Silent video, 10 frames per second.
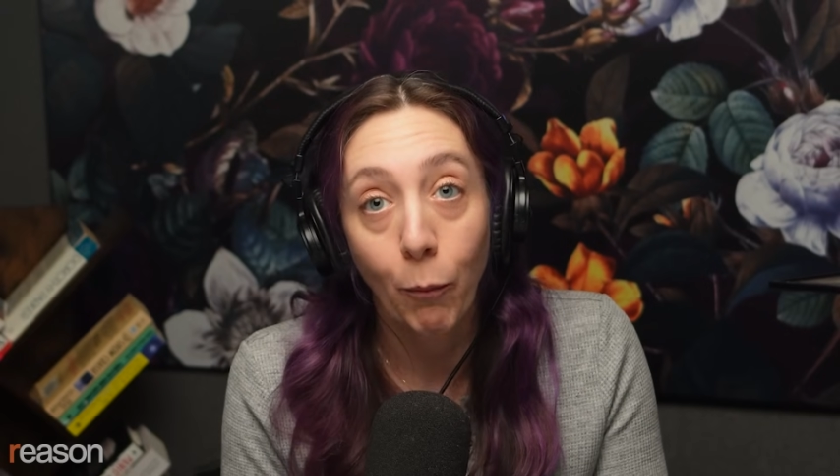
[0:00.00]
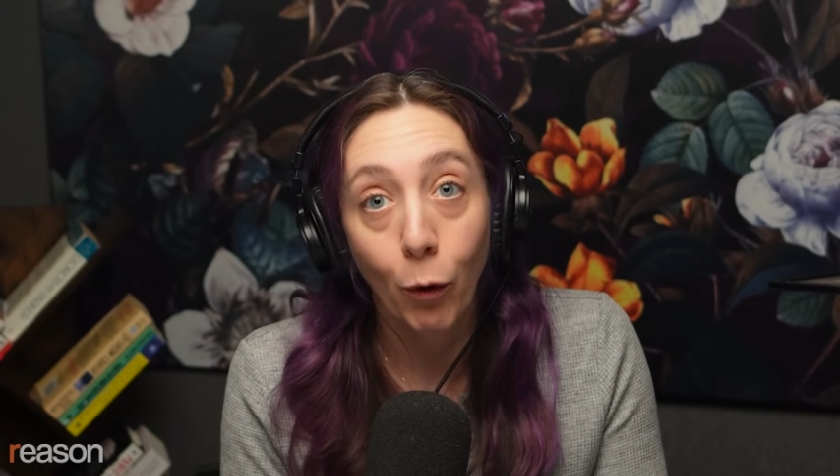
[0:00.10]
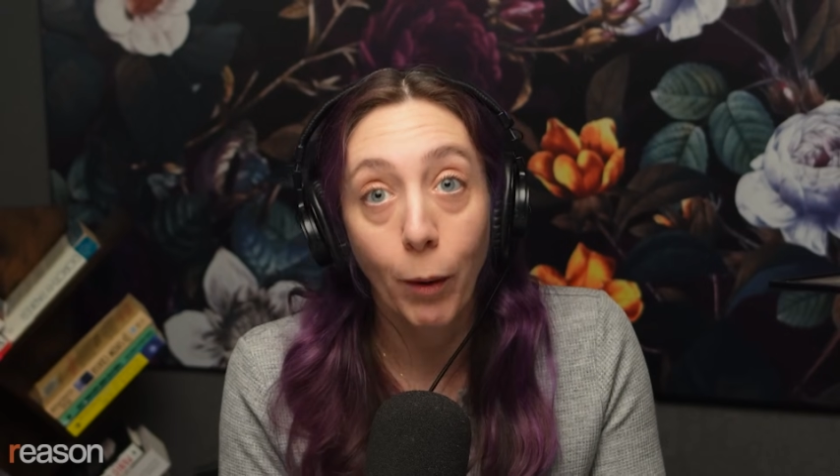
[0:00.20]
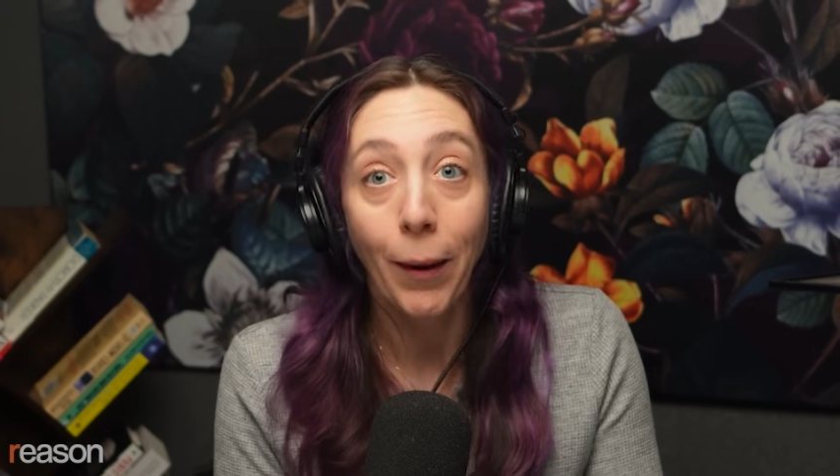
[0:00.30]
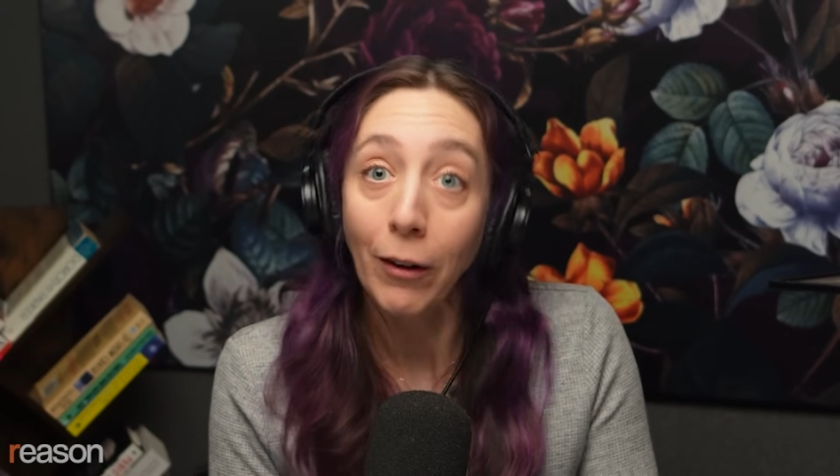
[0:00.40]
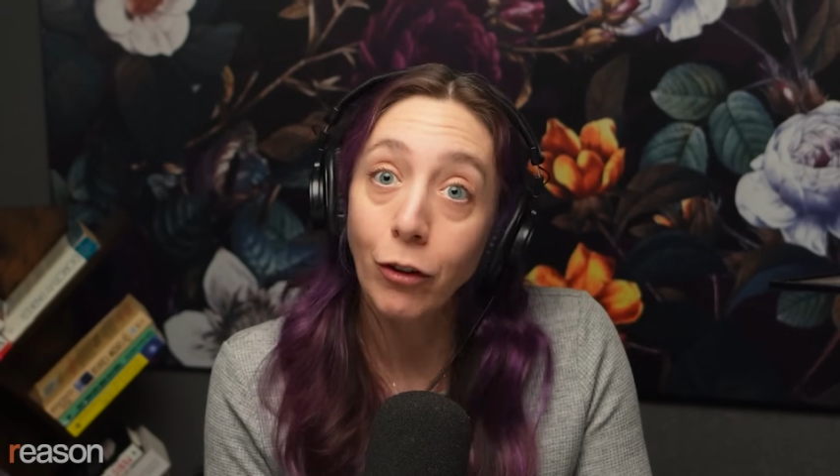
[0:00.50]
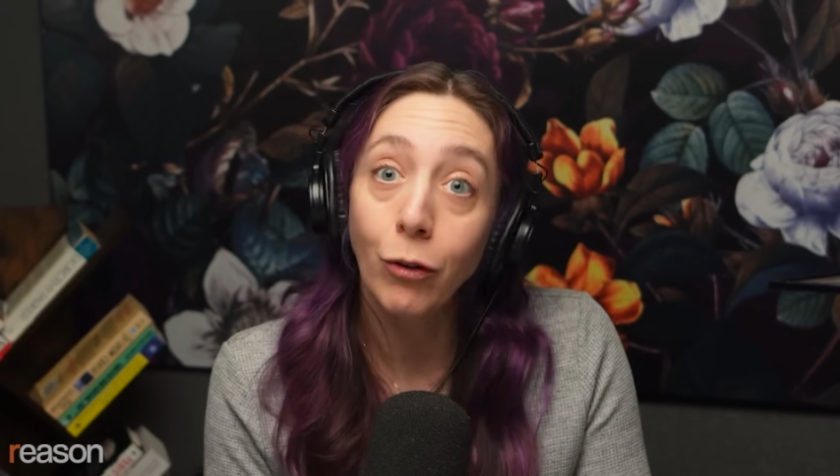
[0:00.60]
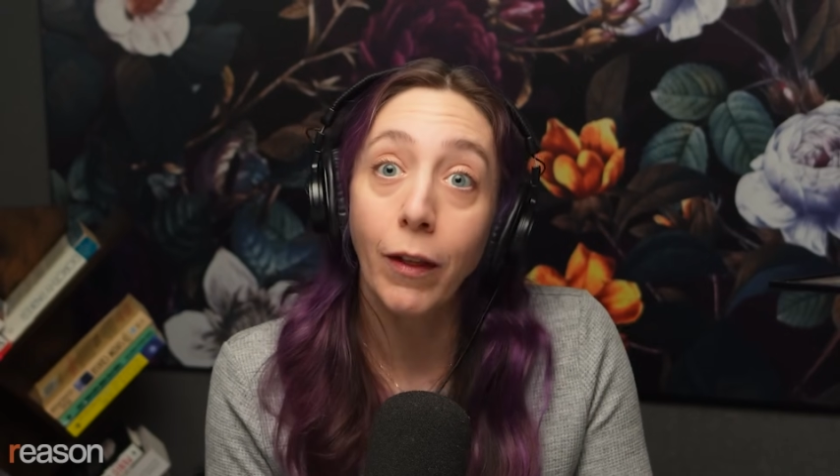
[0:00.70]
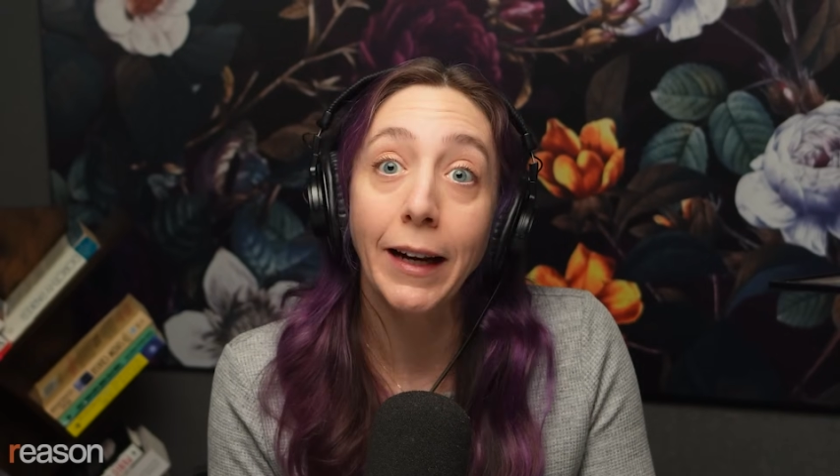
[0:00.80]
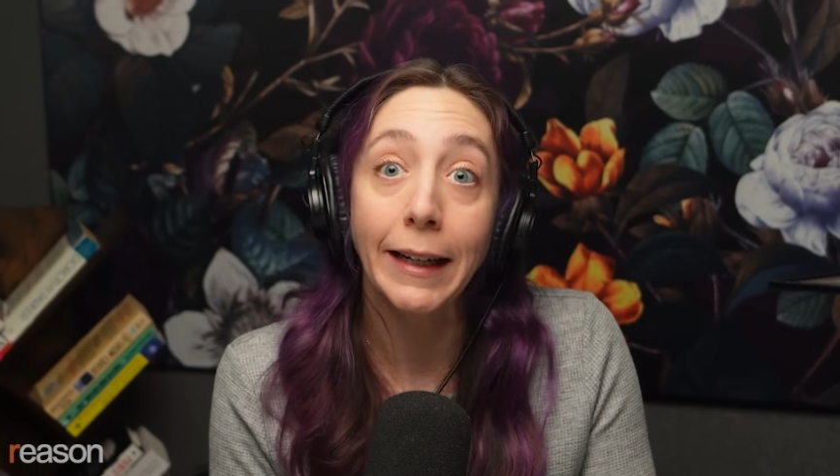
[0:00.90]
We're about to
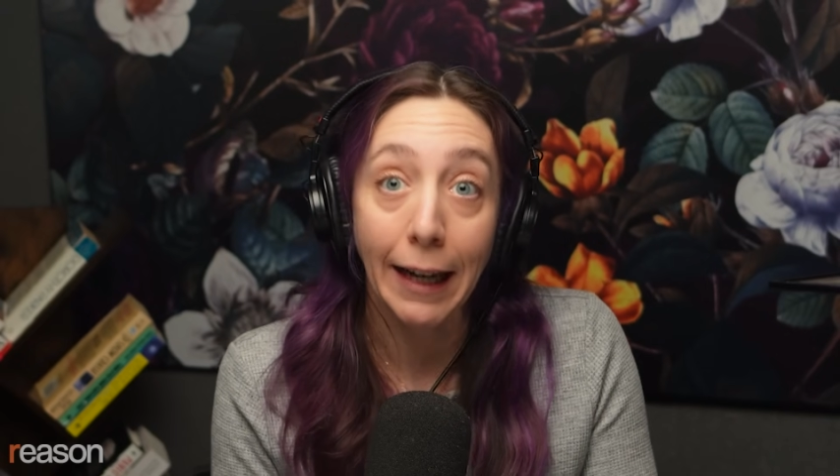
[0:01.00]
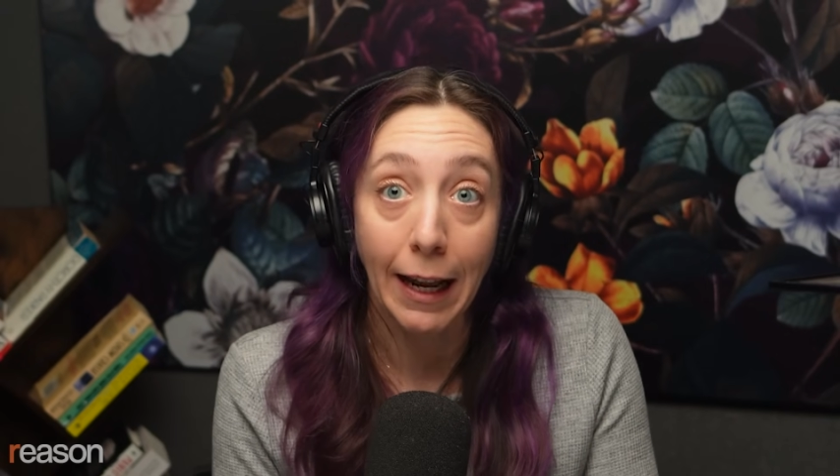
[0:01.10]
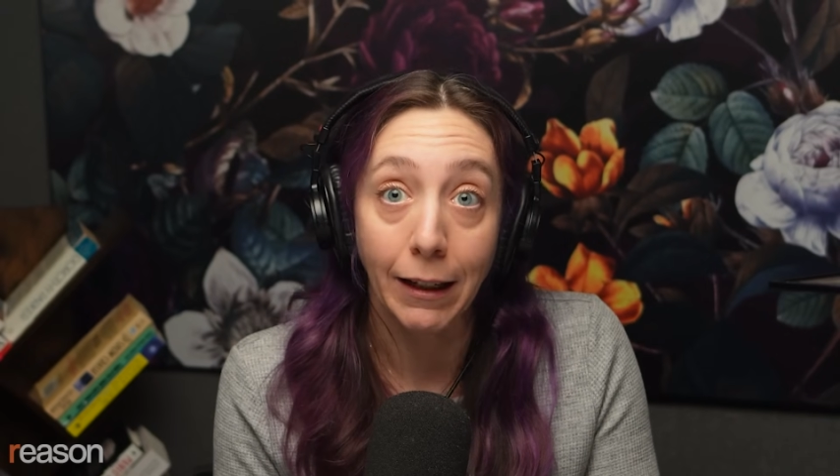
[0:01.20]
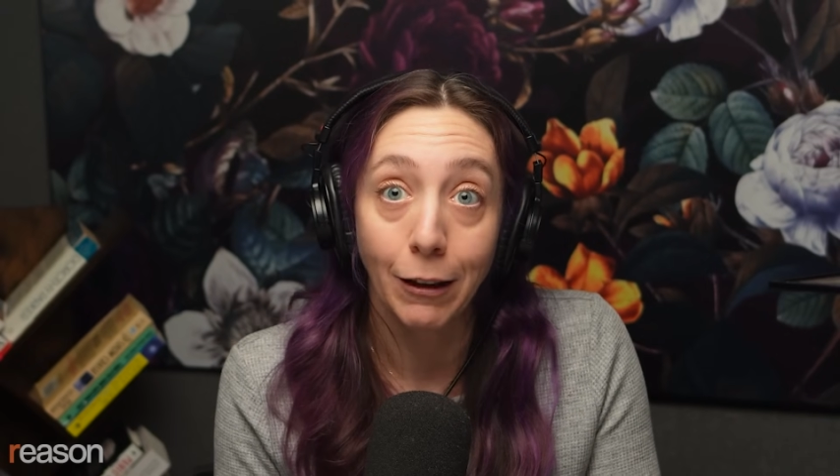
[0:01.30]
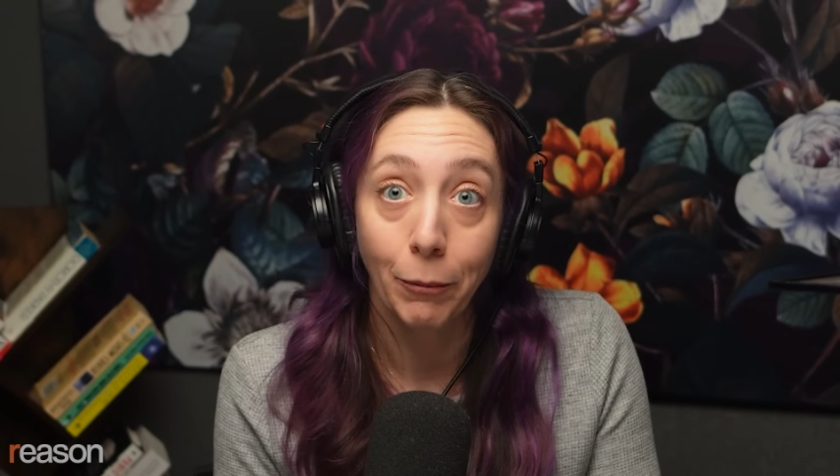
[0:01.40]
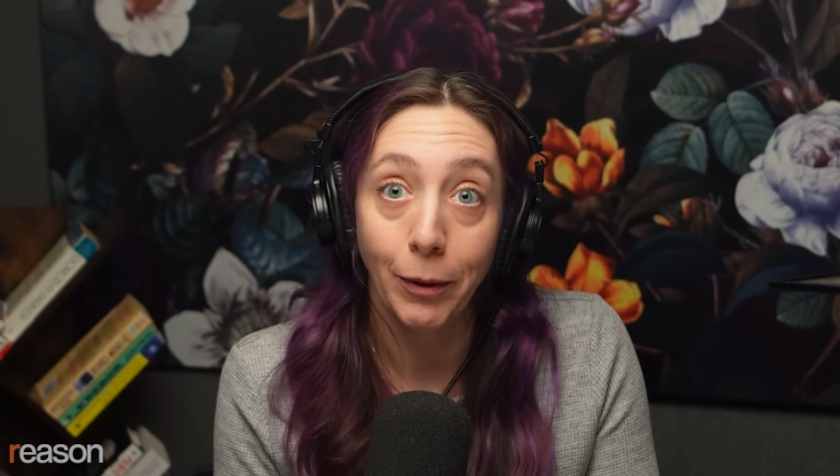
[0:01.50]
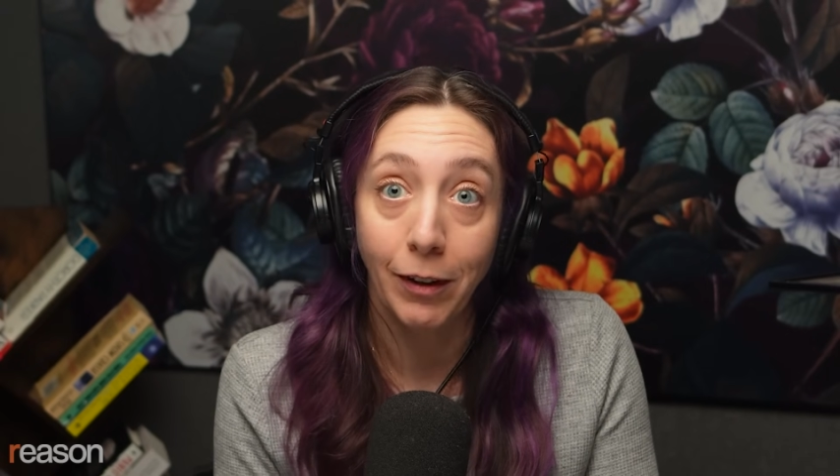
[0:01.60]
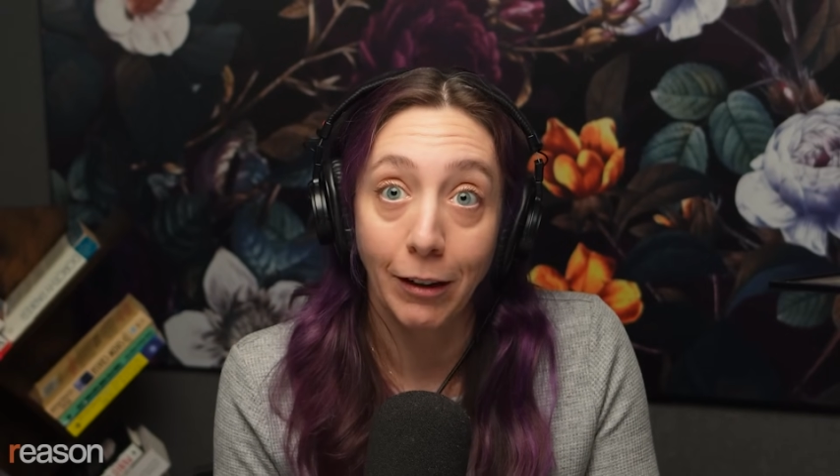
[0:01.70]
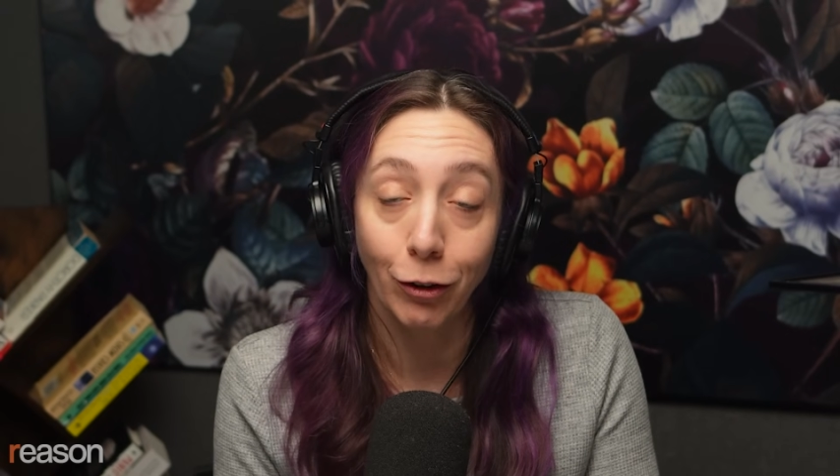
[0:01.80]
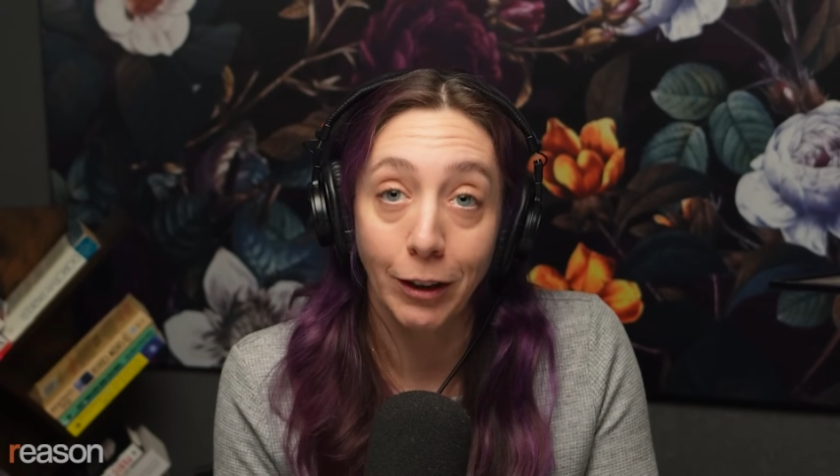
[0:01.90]
do that again,
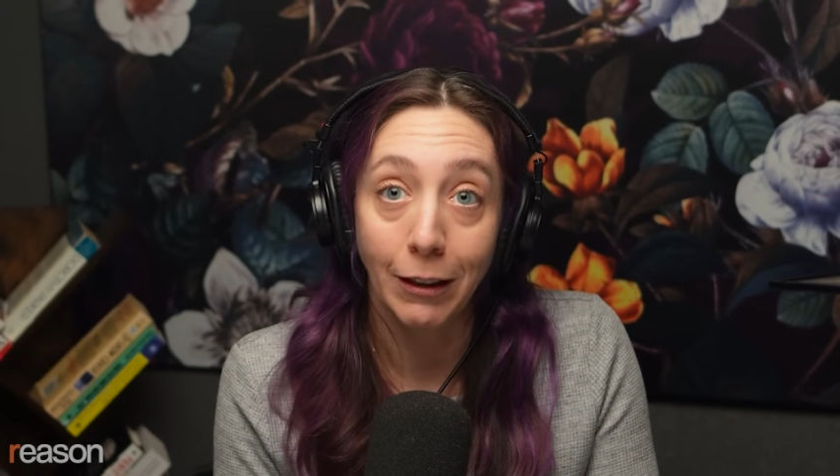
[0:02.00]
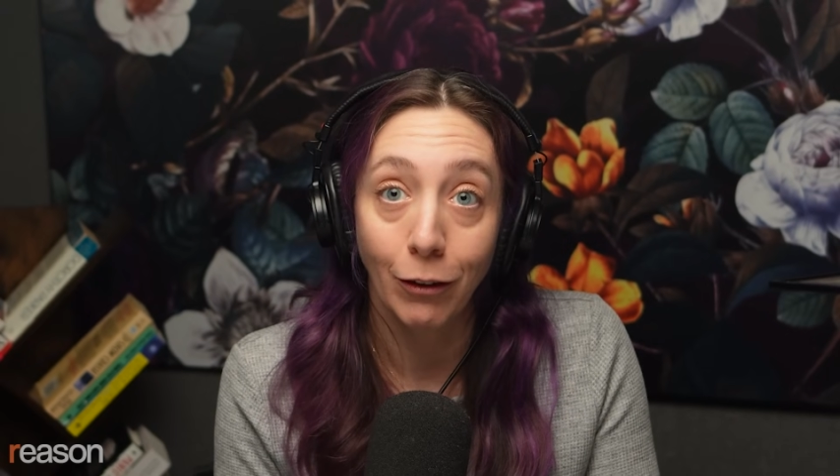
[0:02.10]
potentially.